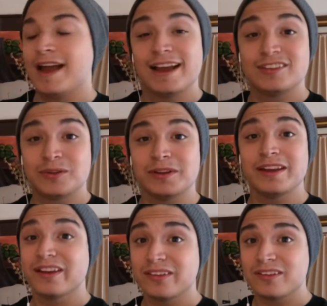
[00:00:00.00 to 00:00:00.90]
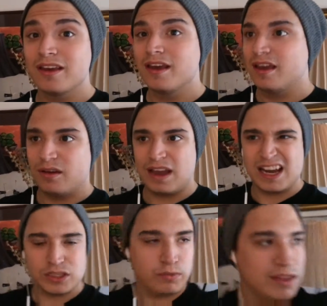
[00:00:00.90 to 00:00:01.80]
high school years.
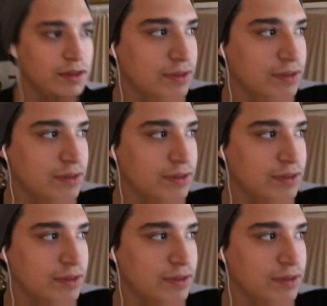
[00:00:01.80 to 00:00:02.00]
Actually, we lived